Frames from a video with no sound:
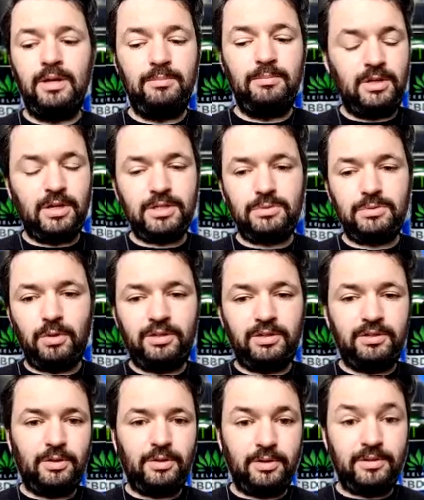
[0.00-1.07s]
because what they're
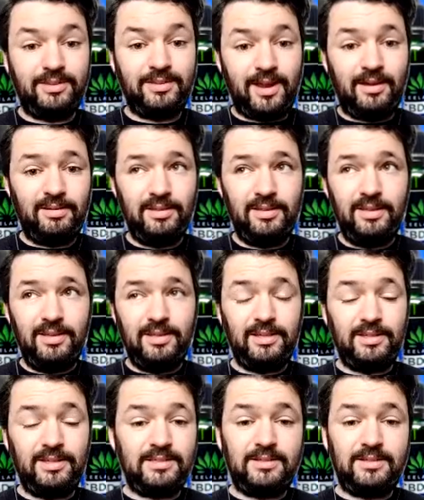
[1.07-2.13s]
doing there
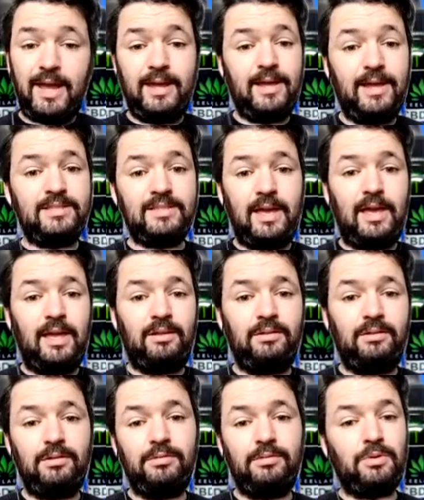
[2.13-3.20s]
is decades ahead
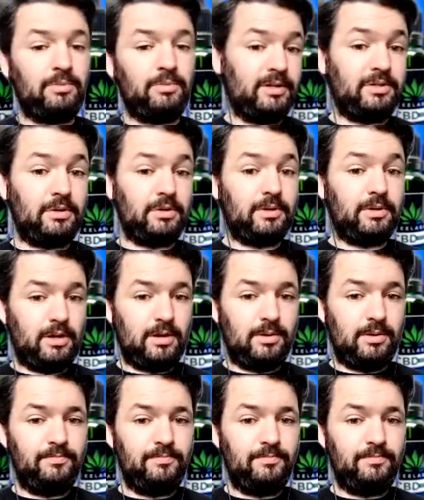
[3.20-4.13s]
of what we're doing here.